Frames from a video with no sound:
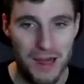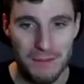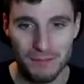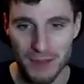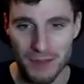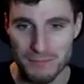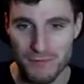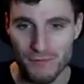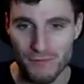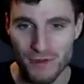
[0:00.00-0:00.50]

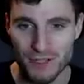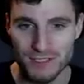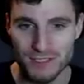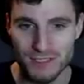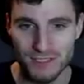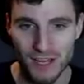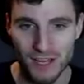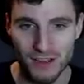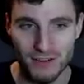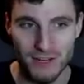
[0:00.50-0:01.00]
my preferred
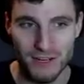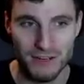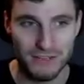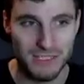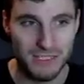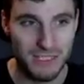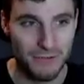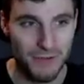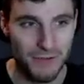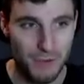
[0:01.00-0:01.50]
scenario
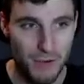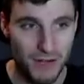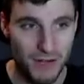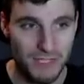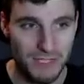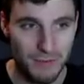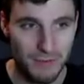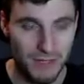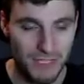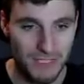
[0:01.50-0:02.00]
is that we break
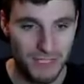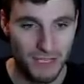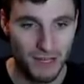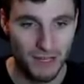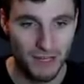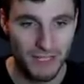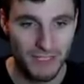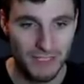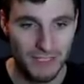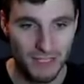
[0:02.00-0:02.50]
some of these
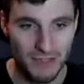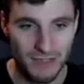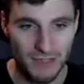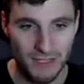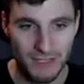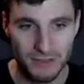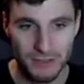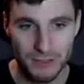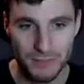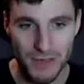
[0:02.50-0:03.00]
highs, I
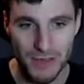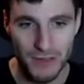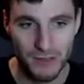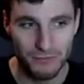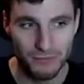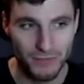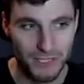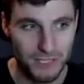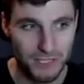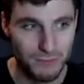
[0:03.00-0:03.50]
think it would be
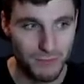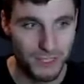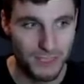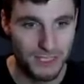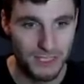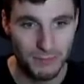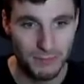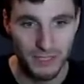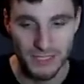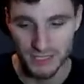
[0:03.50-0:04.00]
lovely to break
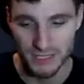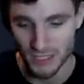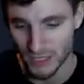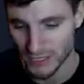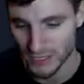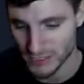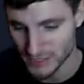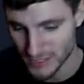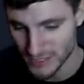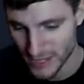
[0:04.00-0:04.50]
some of these
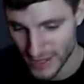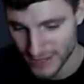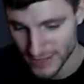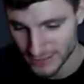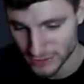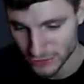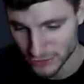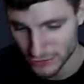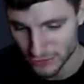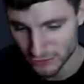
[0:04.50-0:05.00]
highs and get a
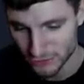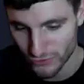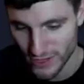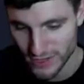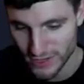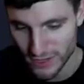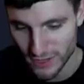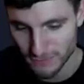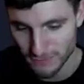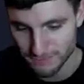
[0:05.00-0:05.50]
sort of
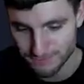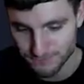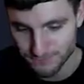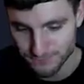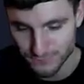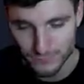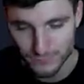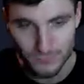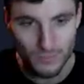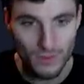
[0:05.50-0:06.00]
fake out
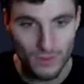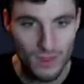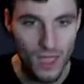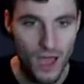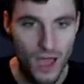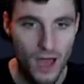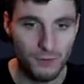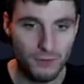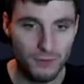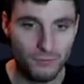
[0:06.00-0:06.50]

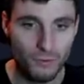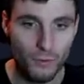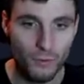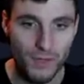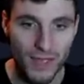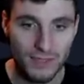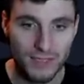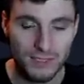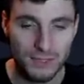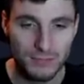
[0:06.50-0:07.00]
uh, before
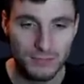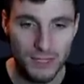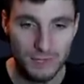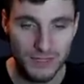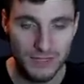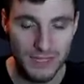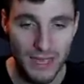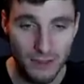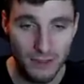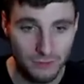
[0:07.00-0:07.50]
we end up
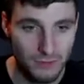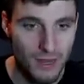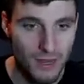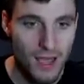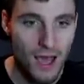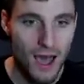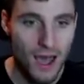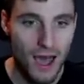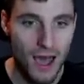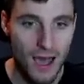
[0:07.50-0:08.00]
coming down.
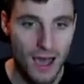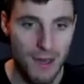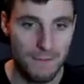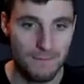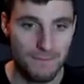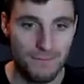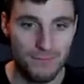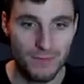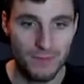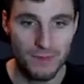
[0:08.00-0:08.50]

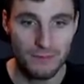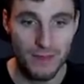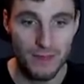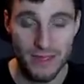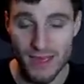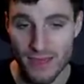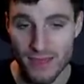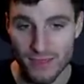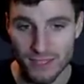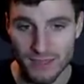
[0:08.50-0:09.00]
Um, but
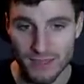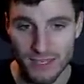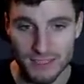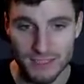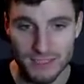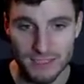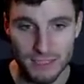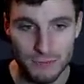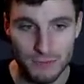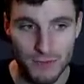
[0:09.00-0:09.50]
yeah, that, that's
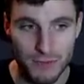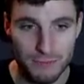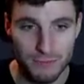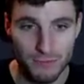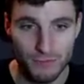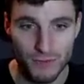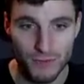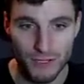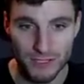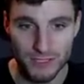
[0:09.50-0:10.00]
still my
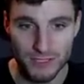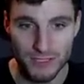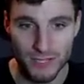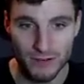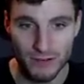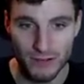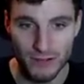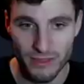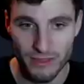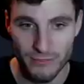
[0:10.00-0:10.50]
preferred
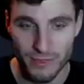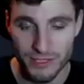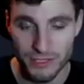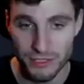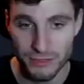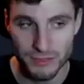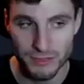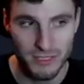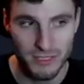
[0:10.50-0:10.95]
scenario that we could